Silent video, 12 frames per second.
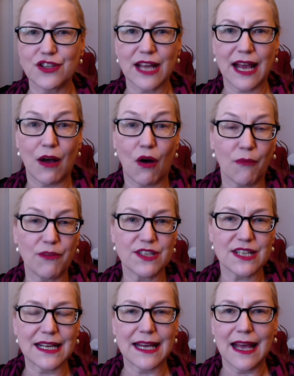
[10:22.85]
They are
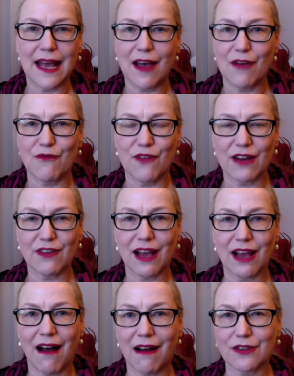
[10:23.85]
obviously very
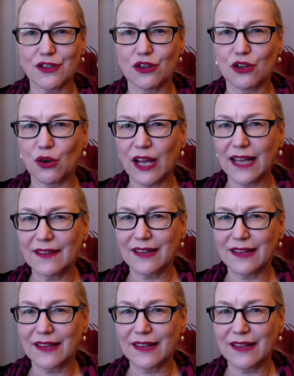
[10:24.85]
hard to look at.